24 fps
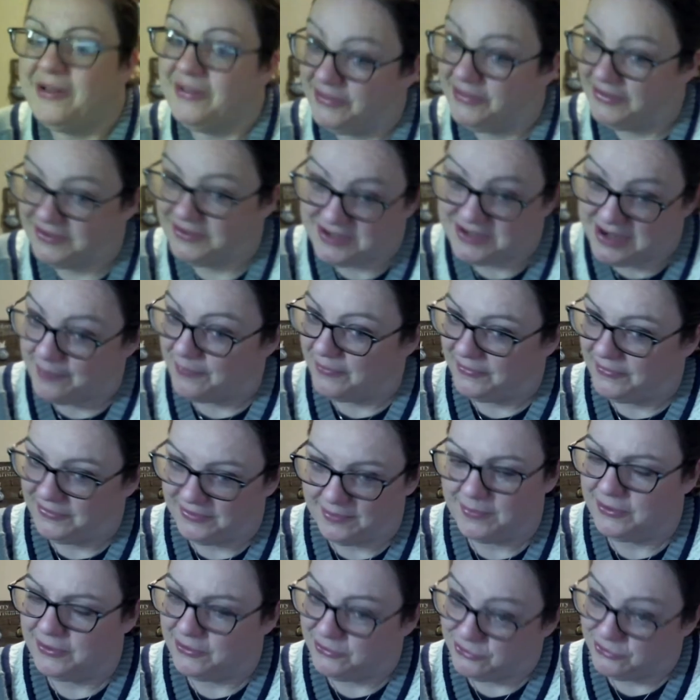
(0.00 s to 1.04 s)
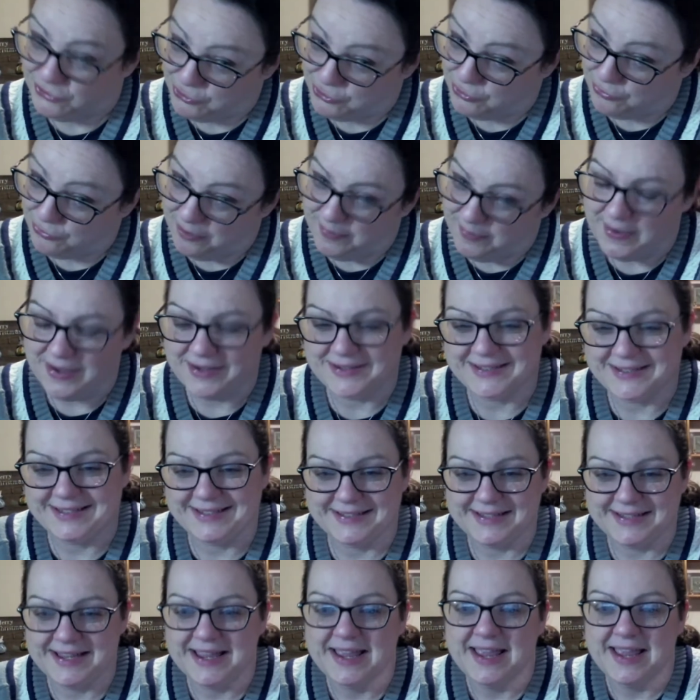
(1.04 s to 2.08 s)
the top of some of those jewelry
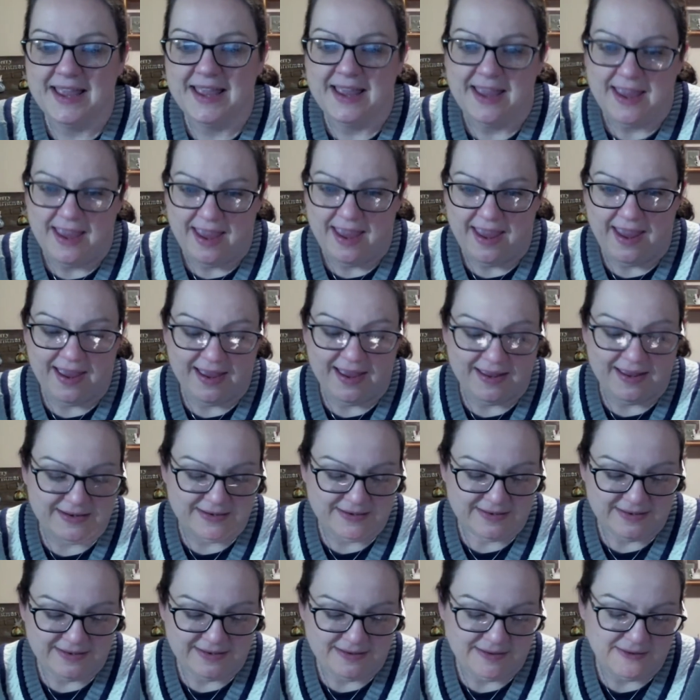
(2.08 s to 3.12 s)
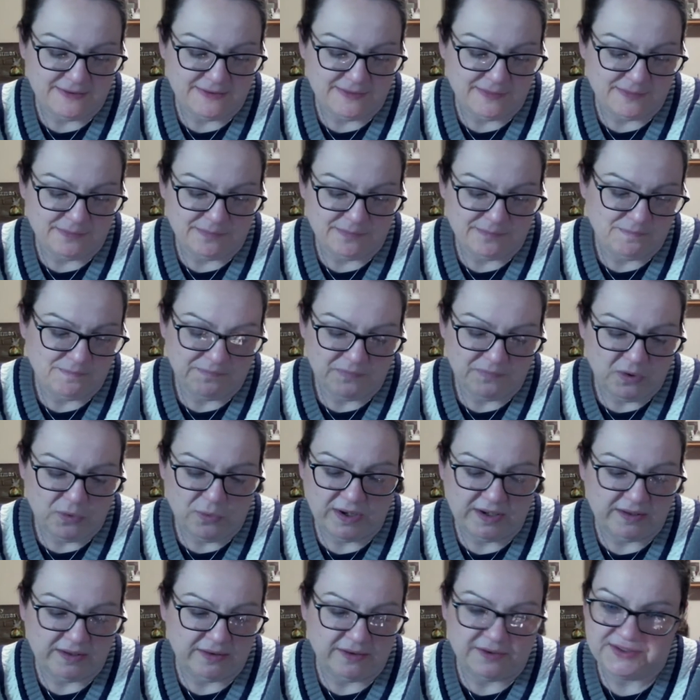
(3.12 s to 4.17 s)
boxes, and they're
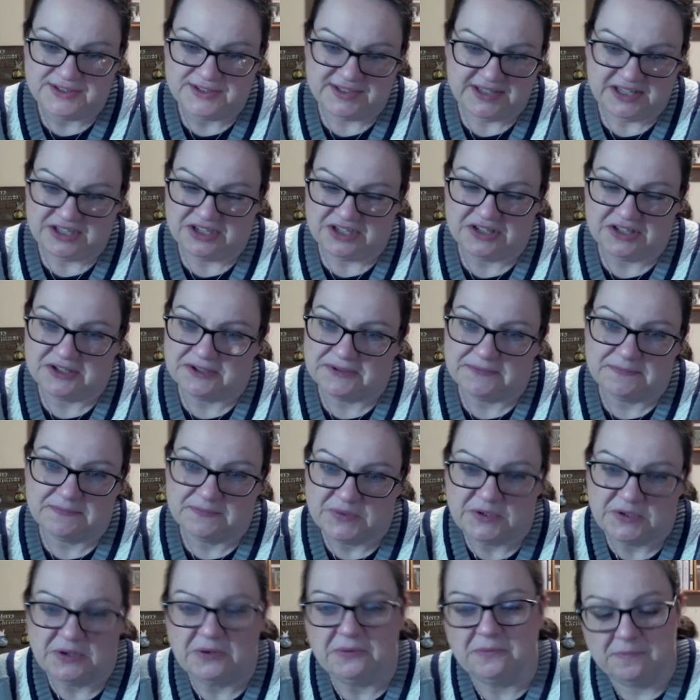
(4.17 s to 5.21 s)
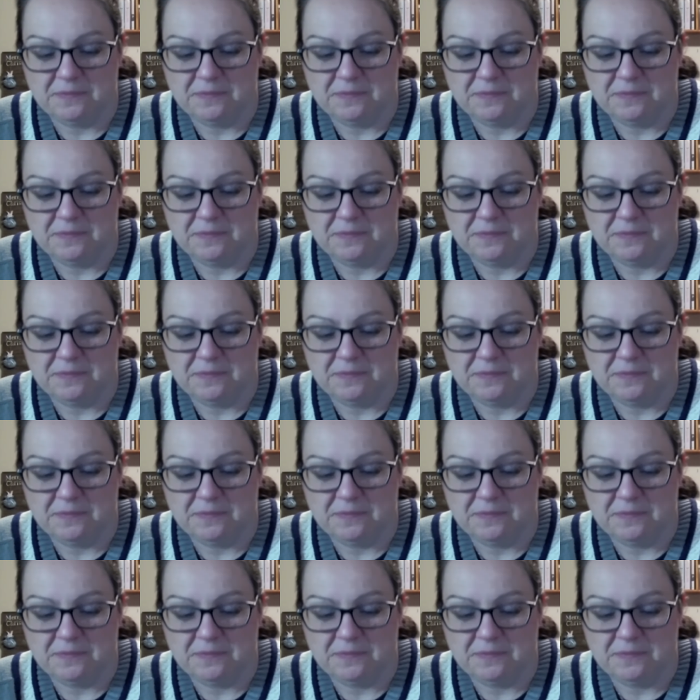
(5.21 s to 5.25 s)
quick little stitches. So